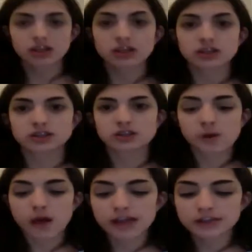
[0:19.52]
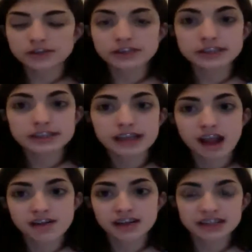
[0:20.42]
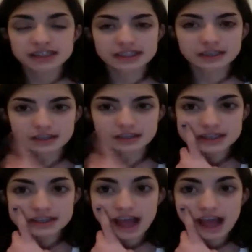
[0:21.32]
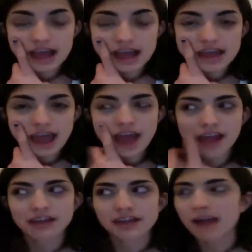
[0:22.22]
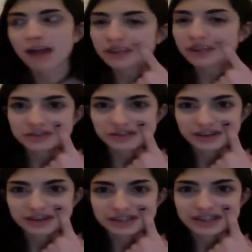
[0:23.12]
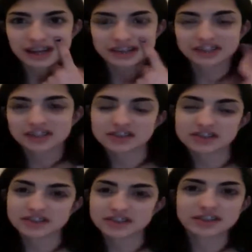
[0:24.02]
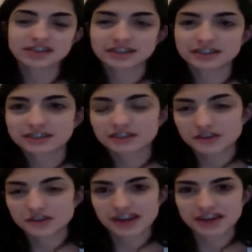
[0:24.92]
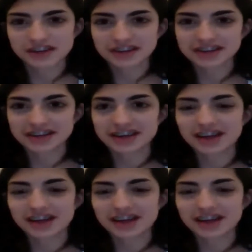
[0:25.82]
So as you can see, I already concealed this eye, and I'm going to do it on this side to just show you how to do it.